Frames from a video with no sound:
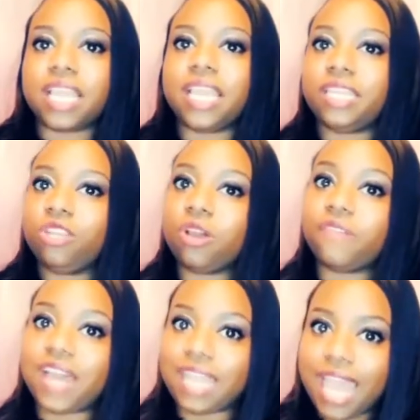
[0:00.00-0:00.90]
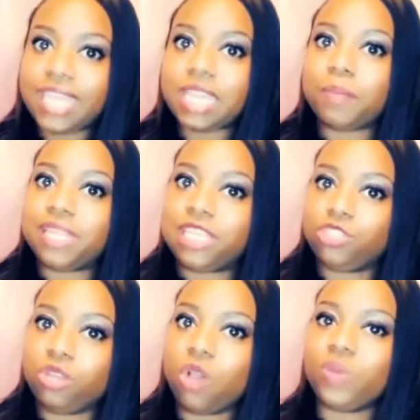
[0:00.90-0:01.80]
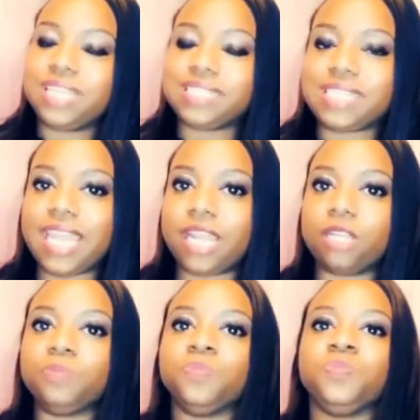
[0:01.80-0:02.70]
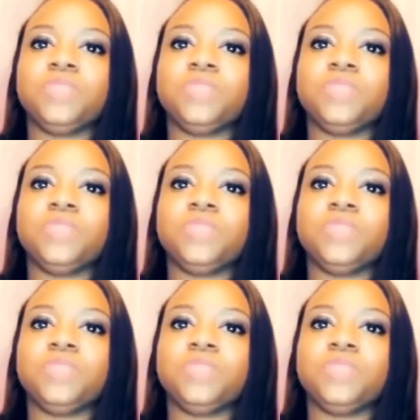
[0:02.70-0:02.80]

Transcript: and if I like it, I'm gonna let you know, we can stay there.